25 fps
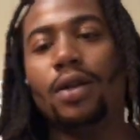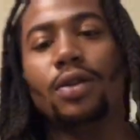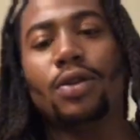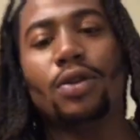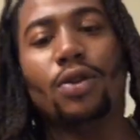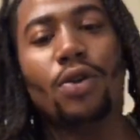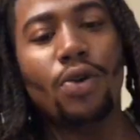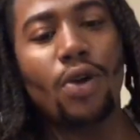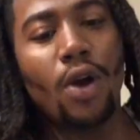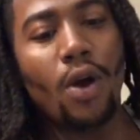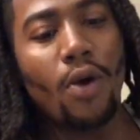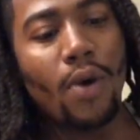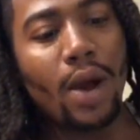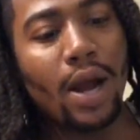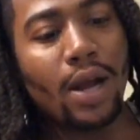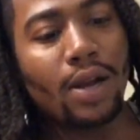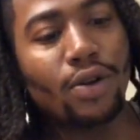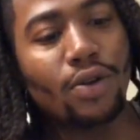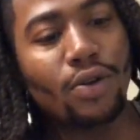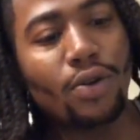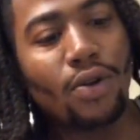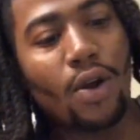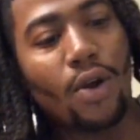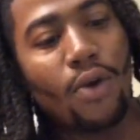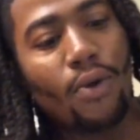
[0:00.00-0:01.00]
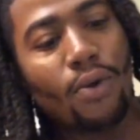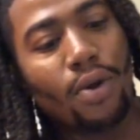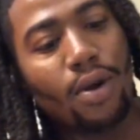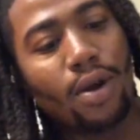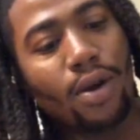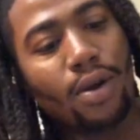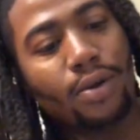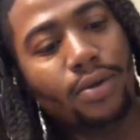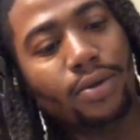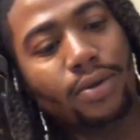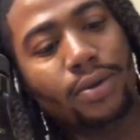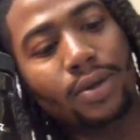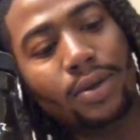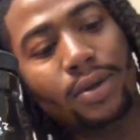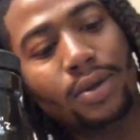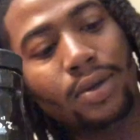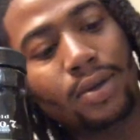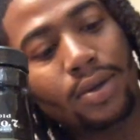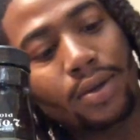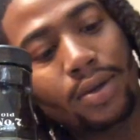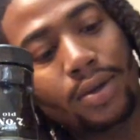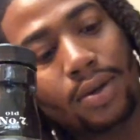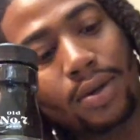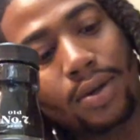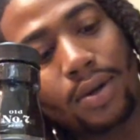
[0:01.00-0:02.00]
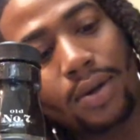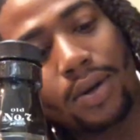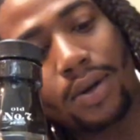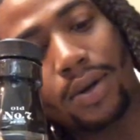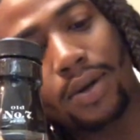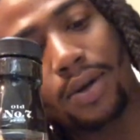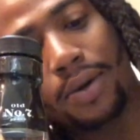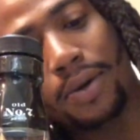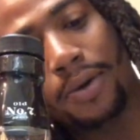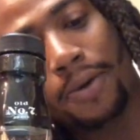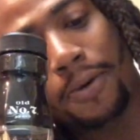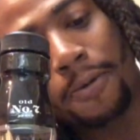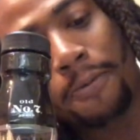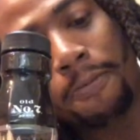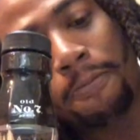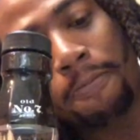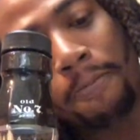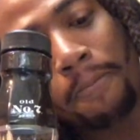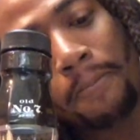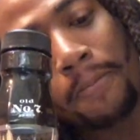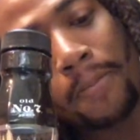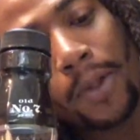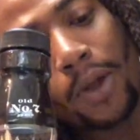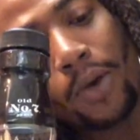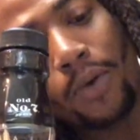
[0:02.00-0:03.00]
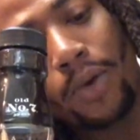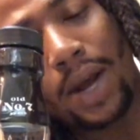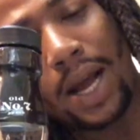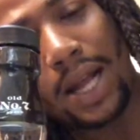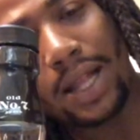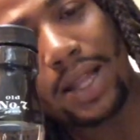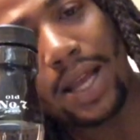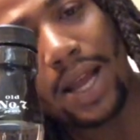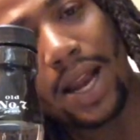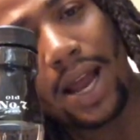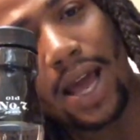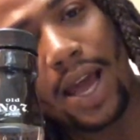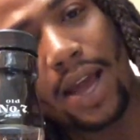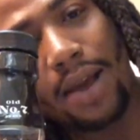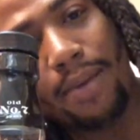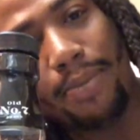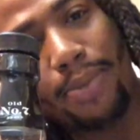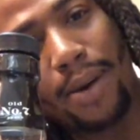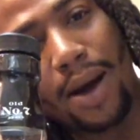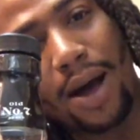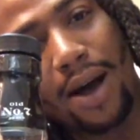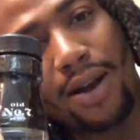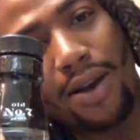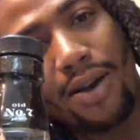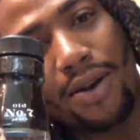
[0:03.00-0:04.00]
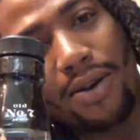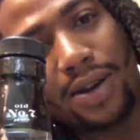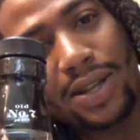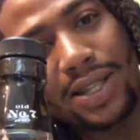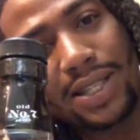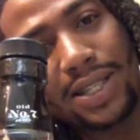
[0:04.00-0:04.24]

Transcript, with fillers: Do no right, do no wrong. We got that eight ball on the